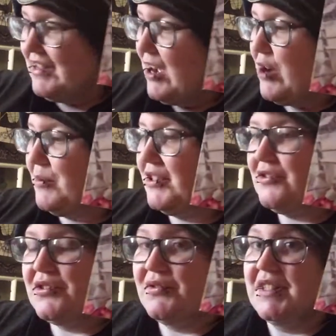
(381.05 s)
I'll be sure
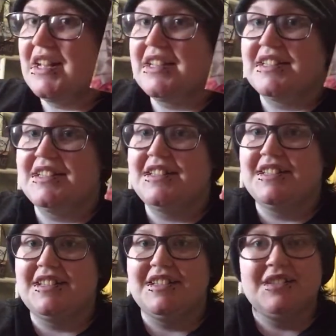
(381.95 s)
to read that
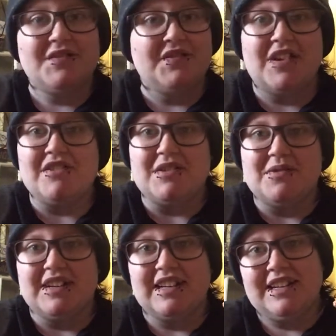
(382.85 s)
very
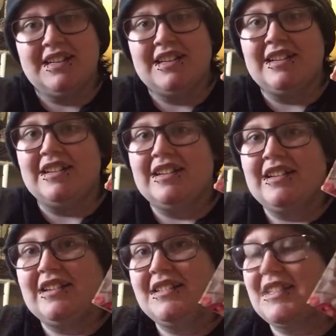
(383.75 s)
quickly.
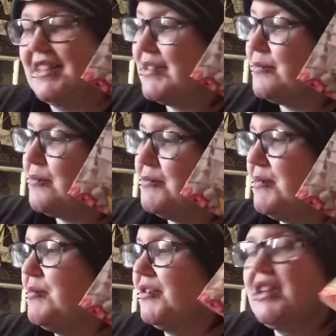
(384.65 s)
So this will probably be
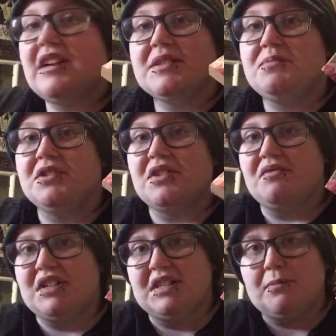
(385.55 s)
one of the last books I
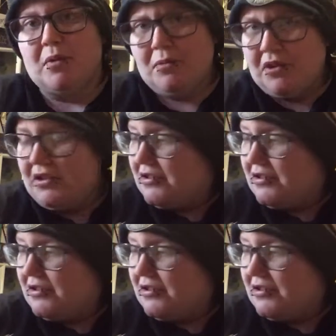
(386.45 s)
read in a month